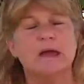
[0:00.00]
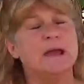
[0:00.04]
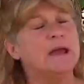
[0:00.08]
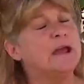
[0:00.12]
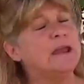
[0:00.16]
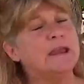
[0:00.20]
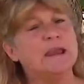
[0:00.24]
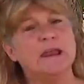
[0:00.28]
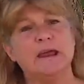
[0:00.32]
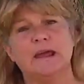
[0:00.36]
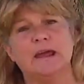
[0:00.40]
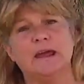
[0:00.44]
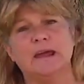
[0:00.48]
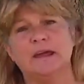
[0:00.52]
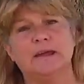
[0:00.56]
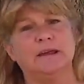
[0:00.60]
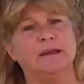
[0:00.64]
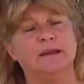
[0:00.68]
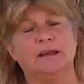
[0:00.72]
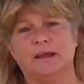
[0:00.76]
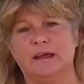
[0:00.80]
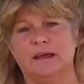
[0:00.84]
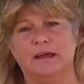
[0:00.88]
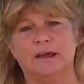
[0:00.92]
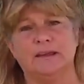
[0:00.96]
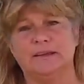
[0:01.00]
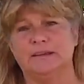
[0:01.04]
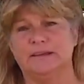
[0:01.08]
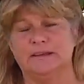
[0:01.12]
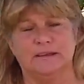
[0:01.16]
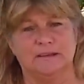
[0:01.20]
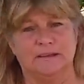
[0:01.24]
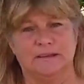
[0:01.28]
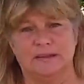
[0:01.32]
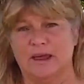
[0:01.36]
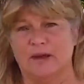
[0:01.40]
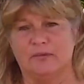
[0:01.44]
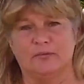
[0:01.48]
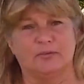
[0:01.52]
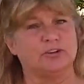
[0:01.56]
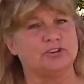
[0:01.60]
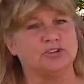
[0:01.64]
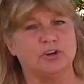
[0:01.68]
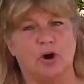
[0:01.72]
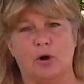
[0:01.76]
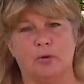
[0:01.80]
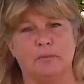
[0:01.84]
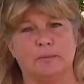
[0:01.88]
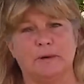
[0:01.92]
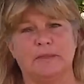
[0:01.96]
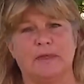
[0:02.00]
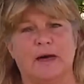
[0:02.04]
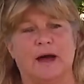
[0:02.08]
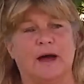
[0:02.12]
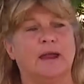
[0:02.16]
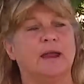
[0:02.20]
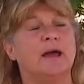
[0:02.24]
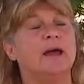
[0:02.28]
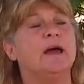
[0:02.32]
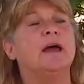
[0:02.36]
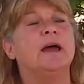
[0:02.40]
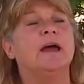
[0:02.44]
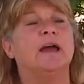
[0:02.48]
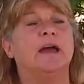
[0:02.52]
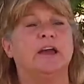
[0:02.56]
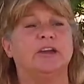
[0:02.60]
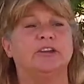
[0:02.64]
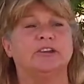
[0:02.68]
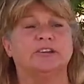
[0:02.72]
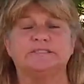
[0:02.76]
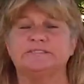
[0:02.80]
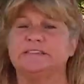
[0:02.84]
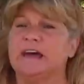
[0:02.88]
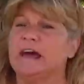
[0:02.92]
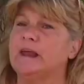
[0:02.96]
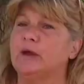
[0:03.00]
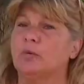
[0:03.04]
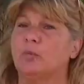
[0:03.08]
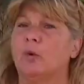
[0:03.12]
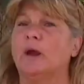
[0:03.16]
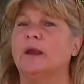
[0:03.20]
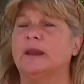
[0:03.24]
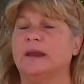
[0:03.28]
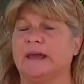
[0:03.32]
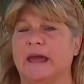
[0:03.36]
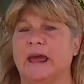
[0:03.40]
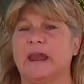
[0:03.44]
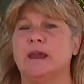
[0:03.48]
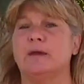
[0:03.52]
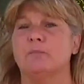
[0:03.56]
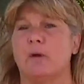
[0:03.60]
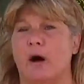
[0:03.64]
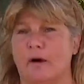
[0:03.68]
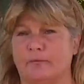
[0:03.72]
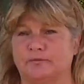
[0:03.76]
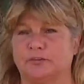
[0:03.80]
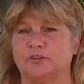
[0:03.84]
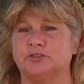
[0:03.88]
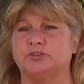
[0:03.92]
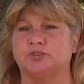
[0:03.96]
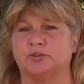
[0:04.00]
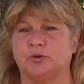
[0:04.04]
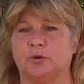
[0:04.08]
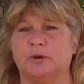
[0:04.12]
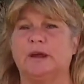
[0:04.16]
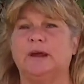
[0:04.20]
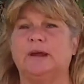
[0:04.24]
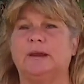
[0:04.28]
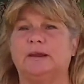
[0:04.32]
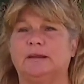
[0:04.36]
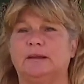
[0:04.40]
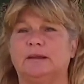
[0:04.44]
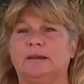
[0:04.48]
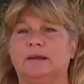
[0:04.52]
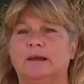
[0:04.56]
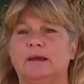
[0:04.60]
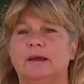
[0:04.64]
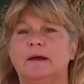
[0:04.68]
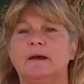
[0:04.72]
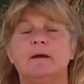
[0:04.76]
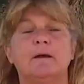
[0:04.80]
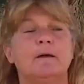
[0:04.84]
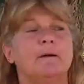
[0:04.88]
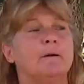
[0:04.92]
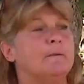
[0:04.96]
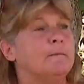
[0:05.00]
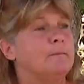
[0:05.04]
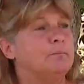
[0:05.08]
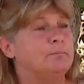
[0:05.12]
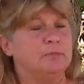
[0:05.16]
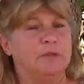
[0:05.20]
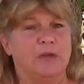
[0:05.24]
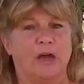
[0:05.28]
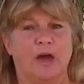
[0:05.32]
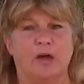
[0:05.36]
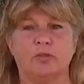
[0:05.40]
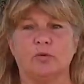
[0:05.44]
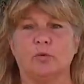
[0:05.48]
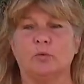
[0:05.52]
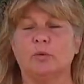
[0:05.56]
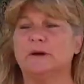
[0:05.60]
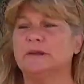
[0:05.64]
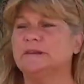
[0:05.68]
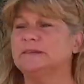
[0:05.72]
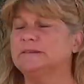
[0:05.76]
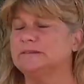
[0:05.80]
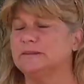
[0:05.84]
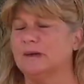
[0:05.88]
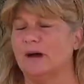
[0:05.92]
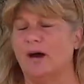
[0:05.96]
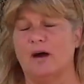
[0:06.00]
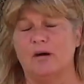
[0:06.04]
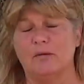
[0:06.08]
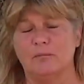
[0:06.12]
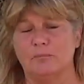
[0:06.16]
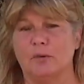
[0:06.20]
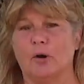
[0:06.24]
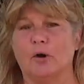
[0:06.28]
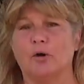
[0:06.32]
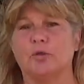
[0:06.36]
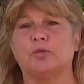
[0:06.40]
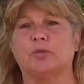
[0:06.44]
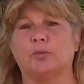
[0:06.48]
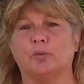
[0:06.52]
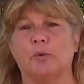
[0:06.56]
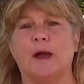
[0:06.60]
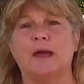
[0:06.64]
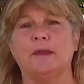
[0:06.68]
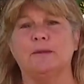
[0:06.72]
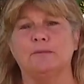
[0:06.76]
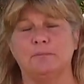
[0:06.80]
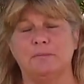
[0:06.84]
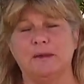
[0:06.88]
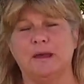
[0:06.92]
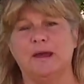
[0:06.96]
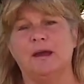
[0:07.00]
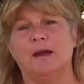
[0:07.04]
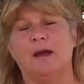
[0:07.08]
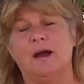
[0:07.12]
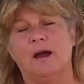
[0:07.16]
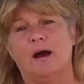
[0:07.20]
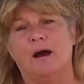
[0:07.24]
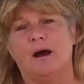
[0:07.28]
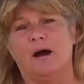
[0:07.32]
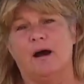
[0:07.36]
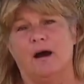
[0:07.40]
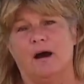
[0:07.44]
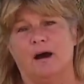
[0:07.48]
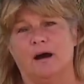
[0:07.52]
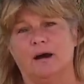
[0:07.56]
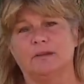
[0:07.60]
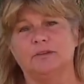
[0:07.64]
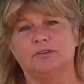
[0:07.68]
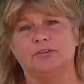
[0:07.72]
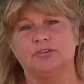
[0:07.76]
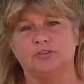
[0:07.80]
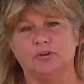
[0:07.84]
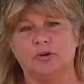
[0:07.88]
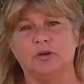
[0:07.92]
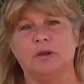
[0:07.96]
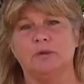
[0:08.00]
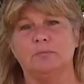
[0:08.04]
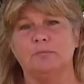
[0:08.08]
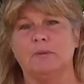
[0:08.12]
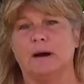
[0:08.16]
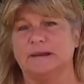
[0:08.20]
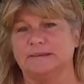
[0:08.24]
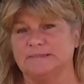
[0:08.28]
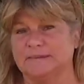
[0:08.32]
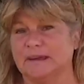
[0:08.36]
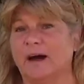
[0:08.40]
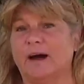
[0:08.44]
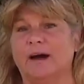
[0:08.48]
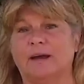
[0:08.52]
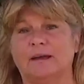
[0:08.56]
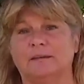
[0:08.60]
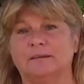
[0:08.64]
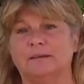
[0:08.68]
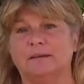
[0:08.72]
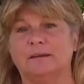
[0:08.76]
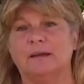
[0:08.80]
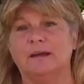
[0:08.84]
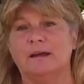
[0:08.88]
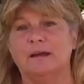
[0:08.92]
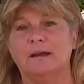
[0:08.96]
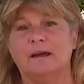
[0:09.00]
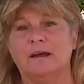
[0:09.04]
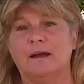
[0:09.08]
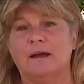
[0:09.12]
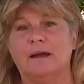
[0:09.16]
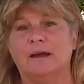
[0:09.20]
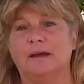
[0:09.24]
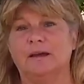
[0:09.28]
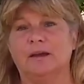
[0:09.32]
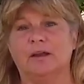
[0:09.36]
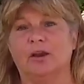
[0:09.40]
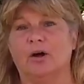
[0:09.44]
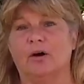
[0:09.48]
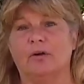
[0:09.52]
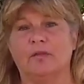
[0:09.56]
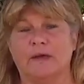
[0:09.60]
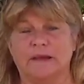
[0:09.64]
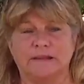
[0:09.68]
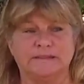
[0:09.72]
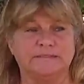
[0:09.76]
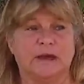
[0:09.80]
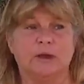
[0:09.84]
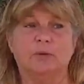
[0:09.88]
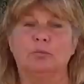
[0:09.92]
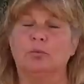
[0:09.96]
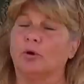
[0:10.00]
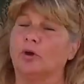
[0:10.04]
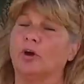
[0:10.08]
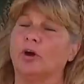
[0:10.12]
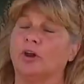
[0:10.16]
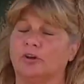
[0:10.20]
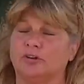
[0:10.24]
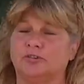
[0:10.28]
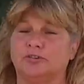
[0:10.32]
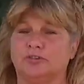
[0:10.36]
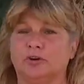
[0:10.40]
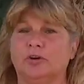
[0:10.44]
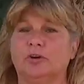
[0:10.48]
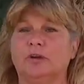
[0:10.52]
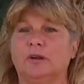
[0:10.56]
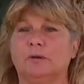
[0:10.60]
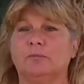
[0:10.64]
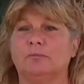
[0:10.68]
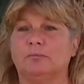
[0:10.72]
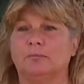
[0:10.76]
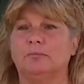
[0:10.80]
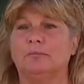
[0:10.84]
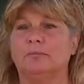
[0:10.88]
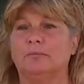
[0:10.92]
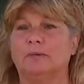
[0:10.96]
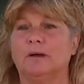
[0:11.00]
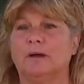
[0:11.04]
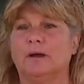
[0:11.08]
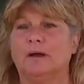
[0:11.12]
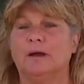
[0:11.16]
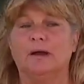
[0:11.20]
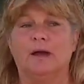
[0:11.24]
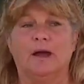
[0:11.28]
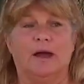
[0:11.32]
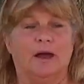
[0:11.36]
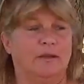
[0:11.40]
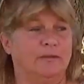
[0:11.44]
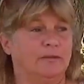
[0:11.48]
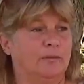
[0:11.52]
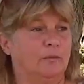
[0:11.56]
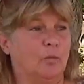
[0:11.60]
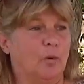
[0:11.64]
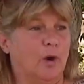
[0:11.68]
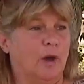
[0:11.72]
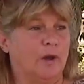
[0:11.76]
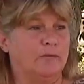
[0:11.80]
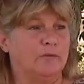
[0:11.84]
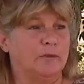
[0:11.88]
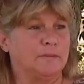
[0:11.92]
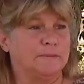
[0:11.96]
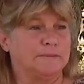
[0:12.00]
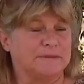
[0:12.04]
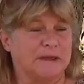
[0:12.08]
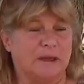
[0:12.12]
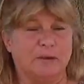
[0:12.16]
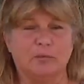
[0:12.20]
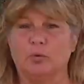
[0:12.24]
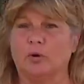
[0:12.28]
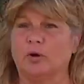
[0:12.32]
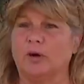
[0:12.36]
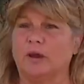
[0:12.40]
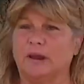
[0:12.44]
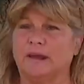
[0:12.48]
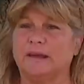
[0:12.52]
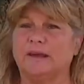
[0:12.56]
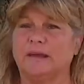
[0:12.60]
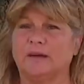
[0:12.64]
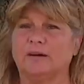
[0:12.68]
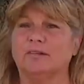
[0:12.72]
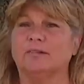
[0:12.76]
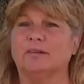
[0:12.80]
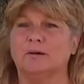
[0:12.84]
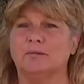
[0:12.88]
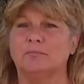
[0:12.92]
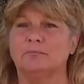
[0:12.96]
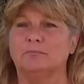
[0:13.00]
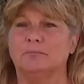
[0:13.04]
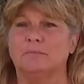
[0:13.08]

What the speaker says: He never told me that. He just said he wanted to get him off the street. The other ones both threatened me on shooting my son. You know, they said we're going to shoot him. And then one of them said we're going to kill him.